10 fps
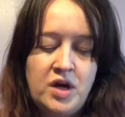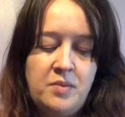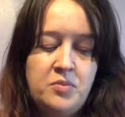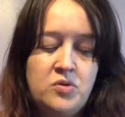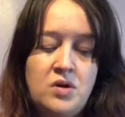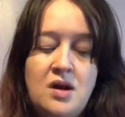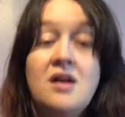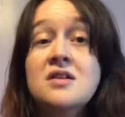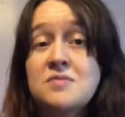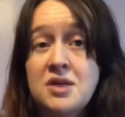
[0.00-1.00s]
I bought
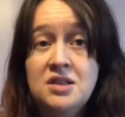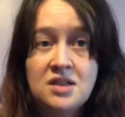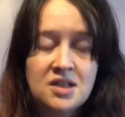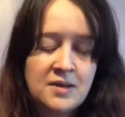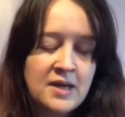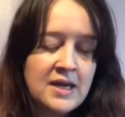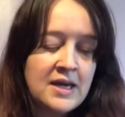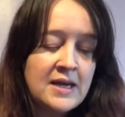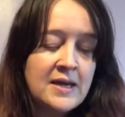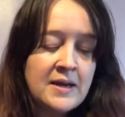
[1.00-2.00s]
last month,
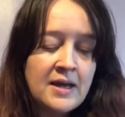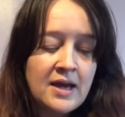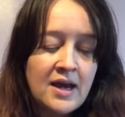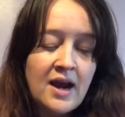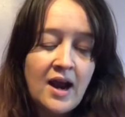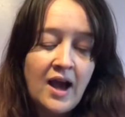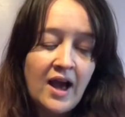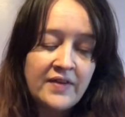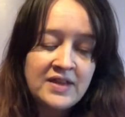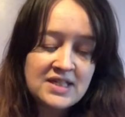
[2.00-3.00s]

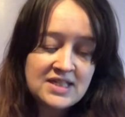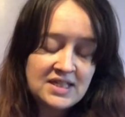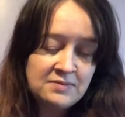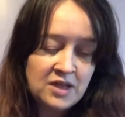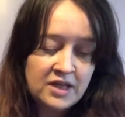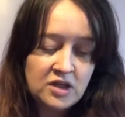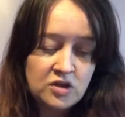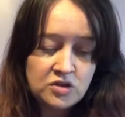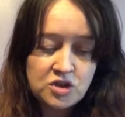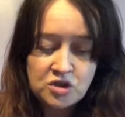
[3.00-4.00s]
and this seemed like a
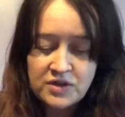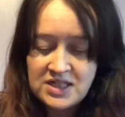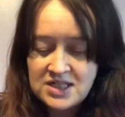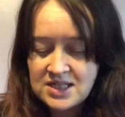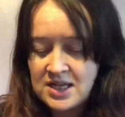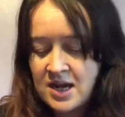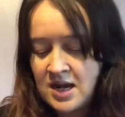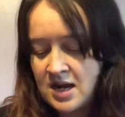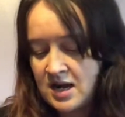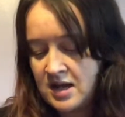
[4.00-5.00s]
good choice.
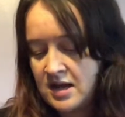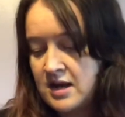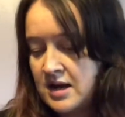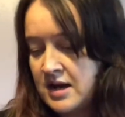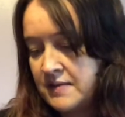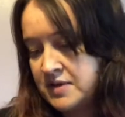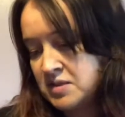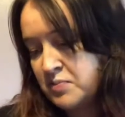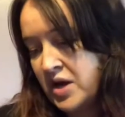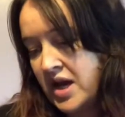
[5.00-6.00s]

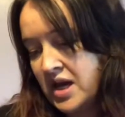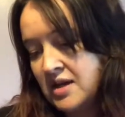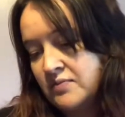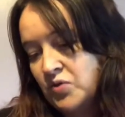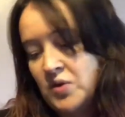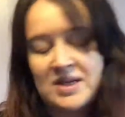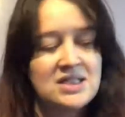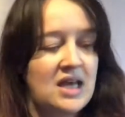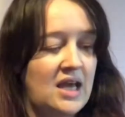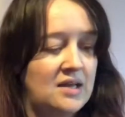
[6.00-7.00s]
It's by US
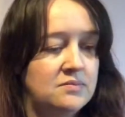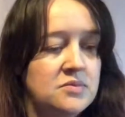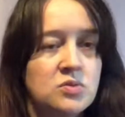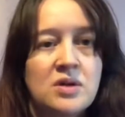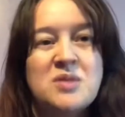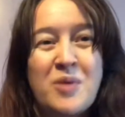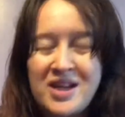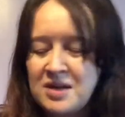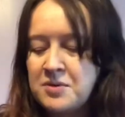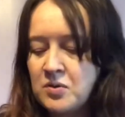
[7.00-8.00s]
Games, well, it's by
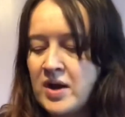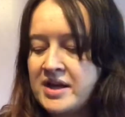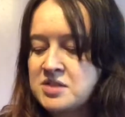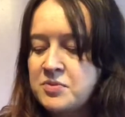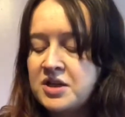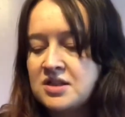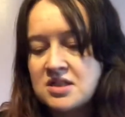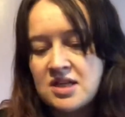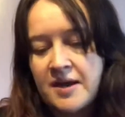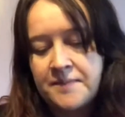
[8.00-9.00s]
Kipling West, but
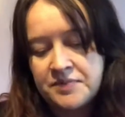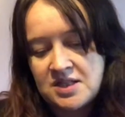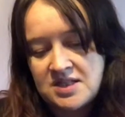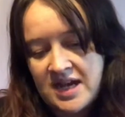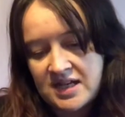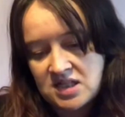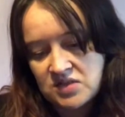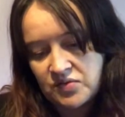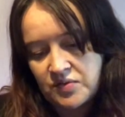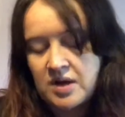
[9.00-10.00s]
it's the deck
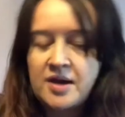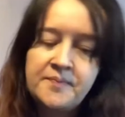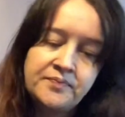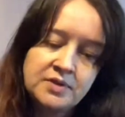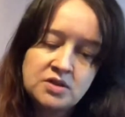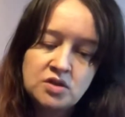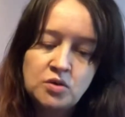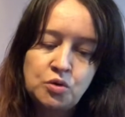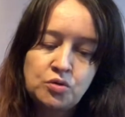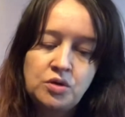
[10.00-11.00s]
is
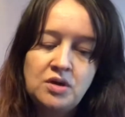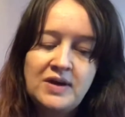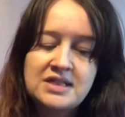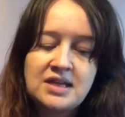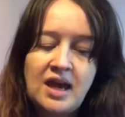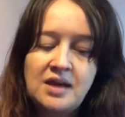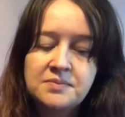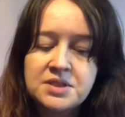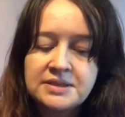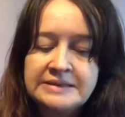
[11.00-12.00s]
sold through US
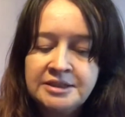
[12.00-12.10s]
Games.